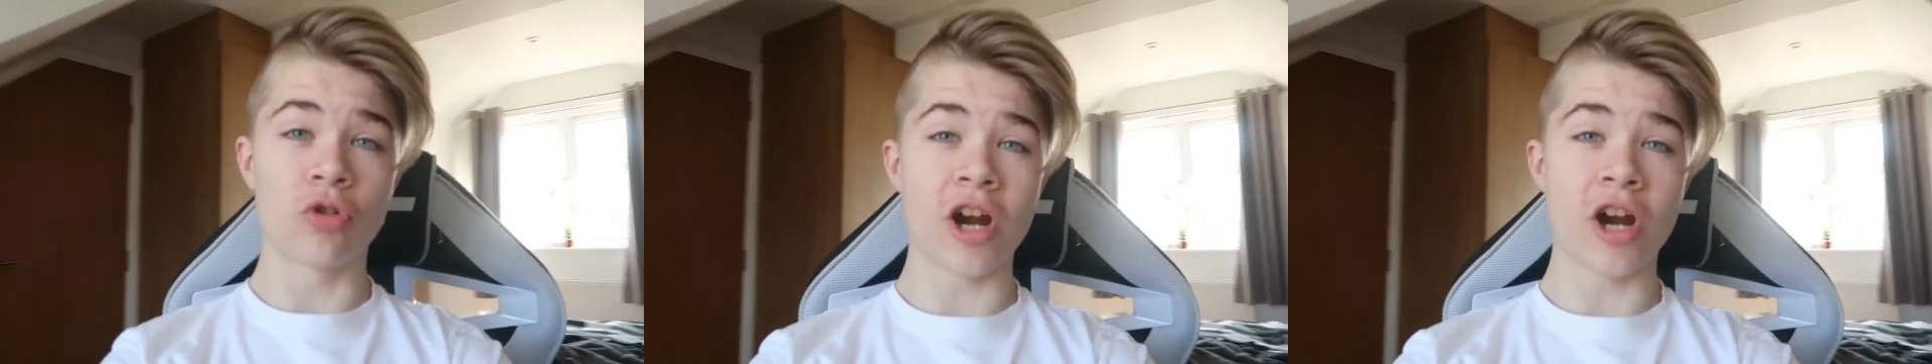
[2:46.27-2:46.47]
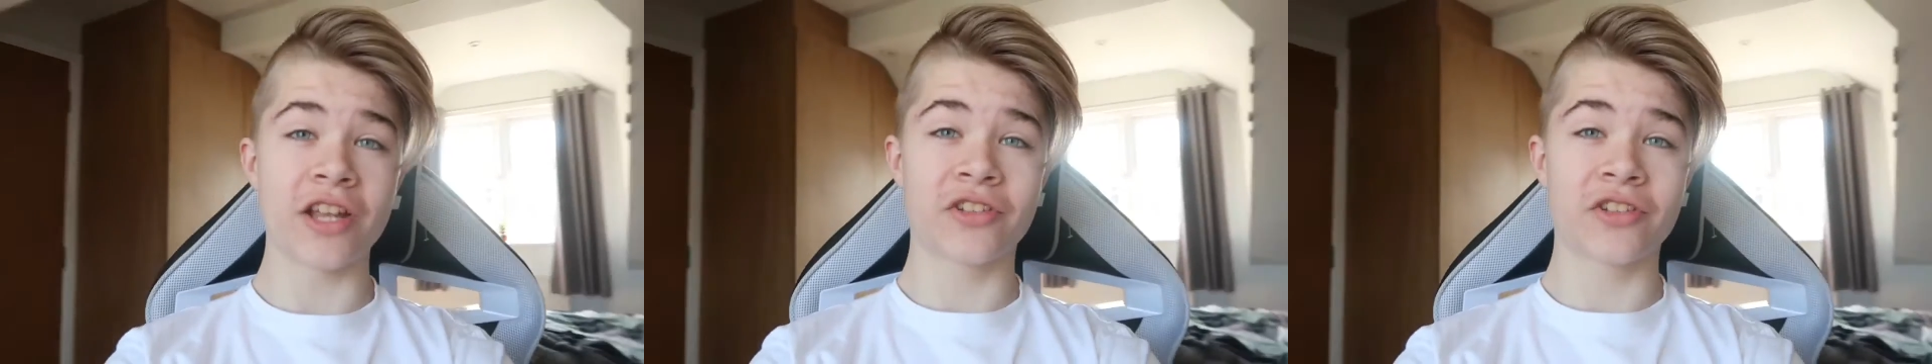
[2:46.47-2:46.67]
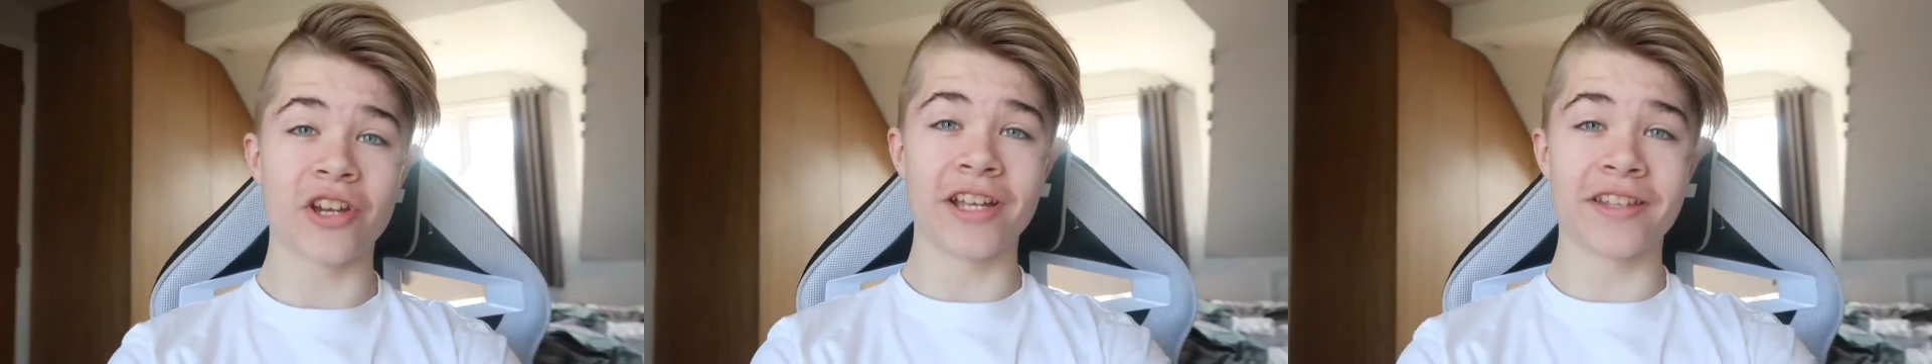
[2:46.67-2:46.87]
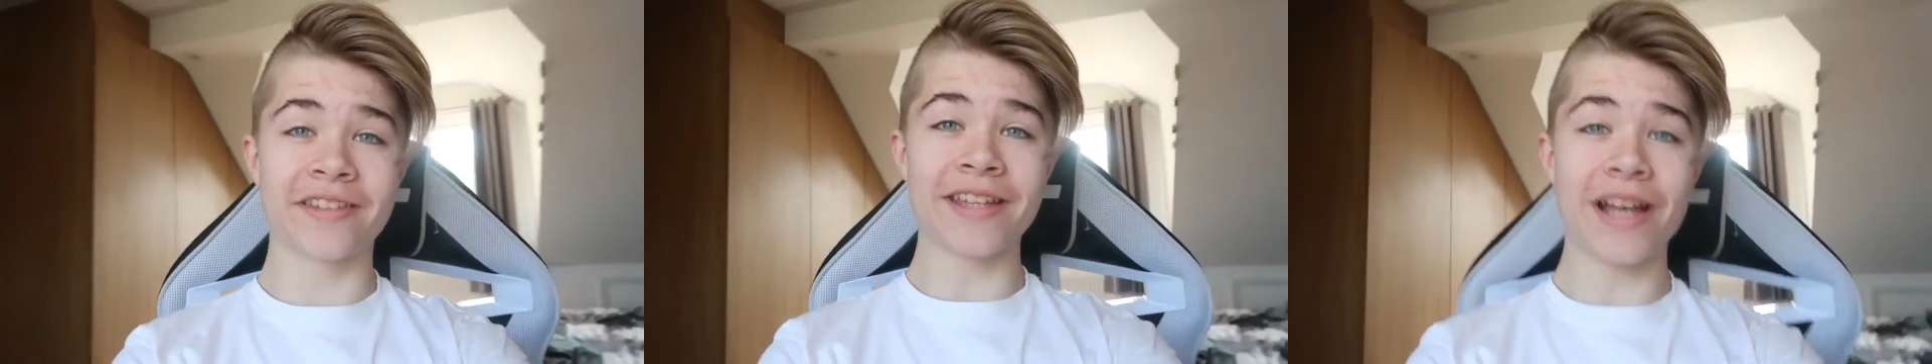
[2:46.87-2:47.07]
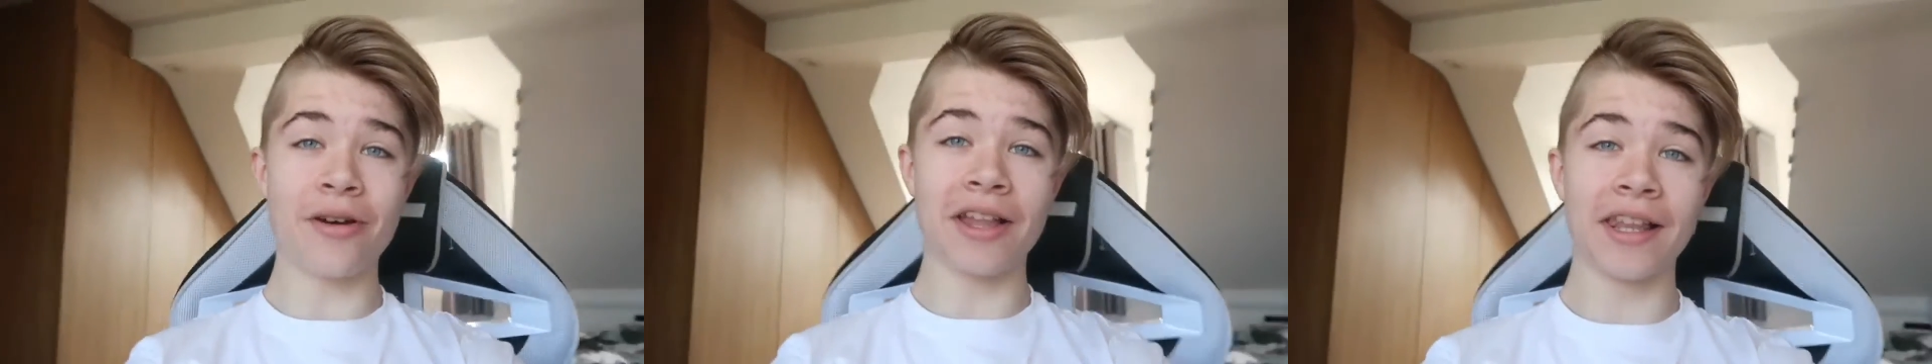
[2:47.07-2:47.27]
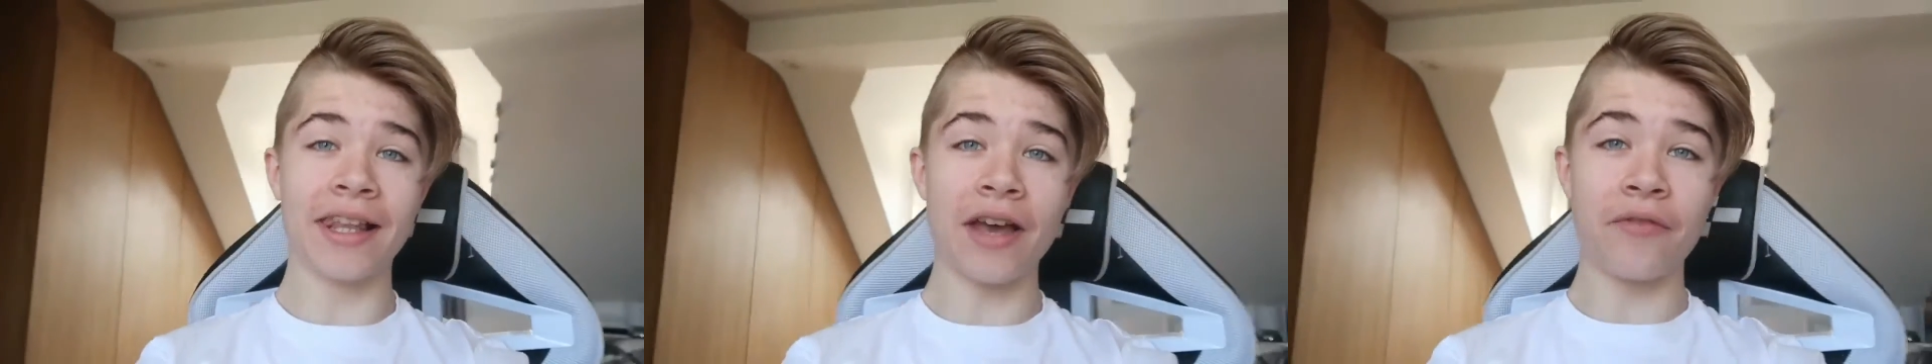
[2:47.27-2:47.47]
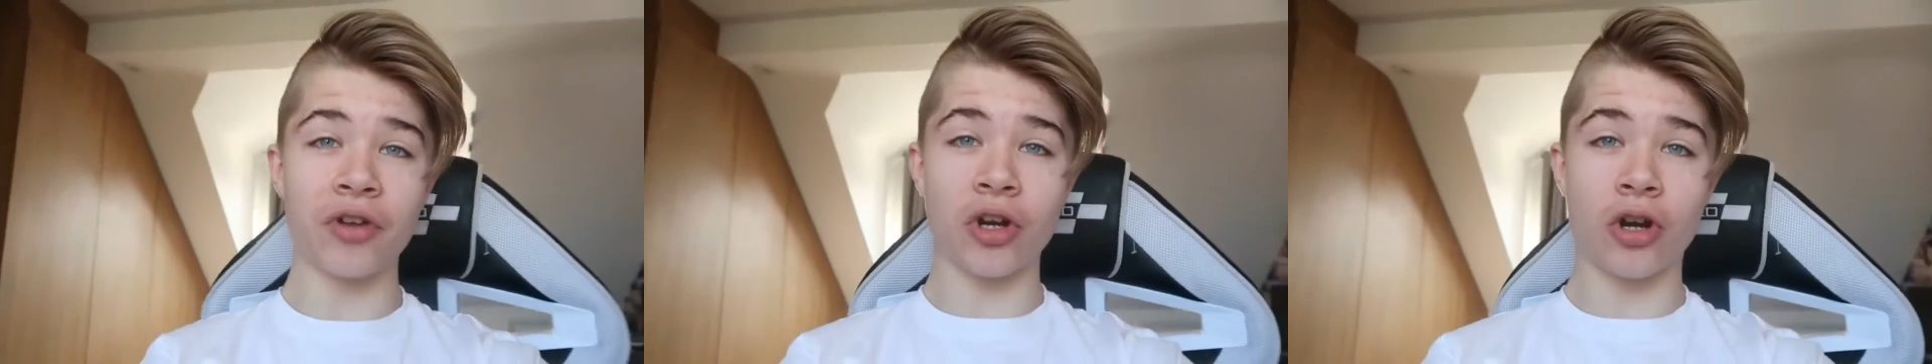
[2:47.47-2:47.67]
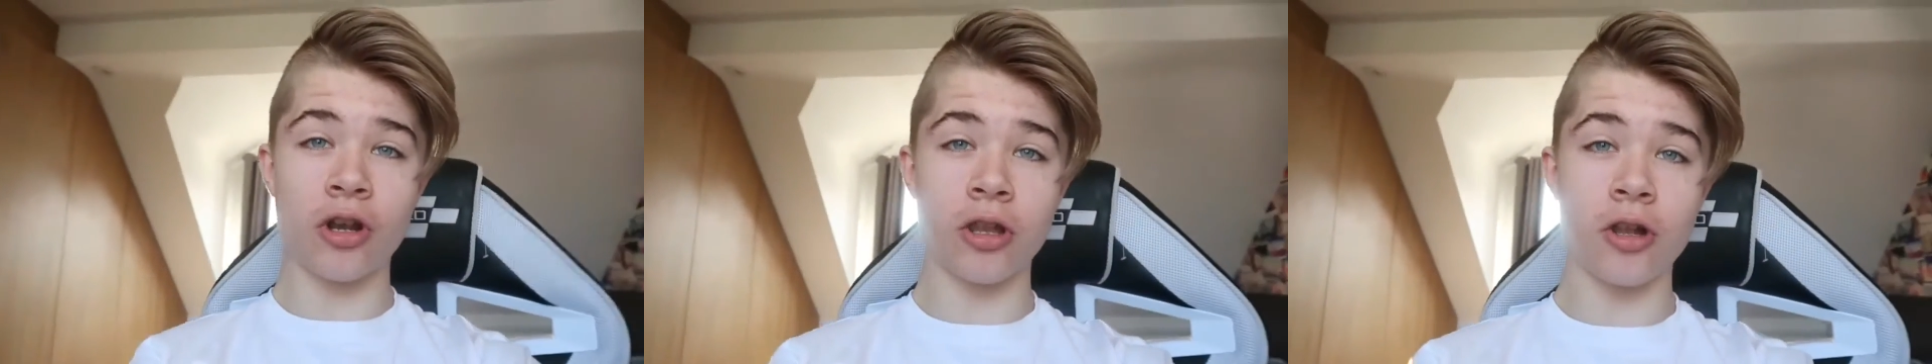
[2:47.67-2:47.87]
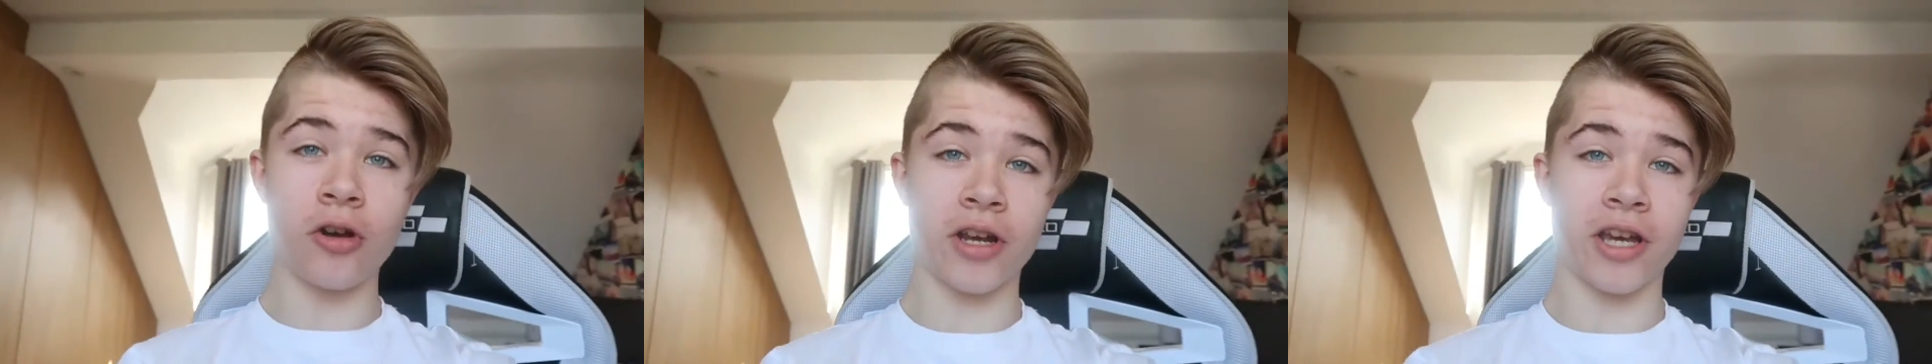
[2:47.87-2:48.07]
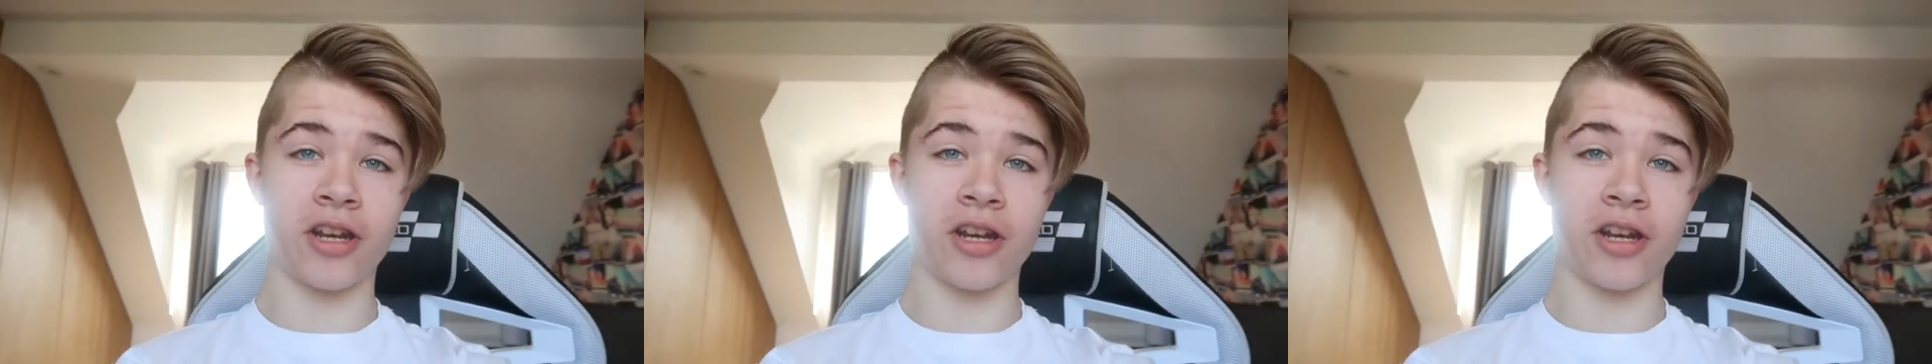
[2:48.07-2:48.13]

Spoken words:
Right, so it's now 11 o'clock,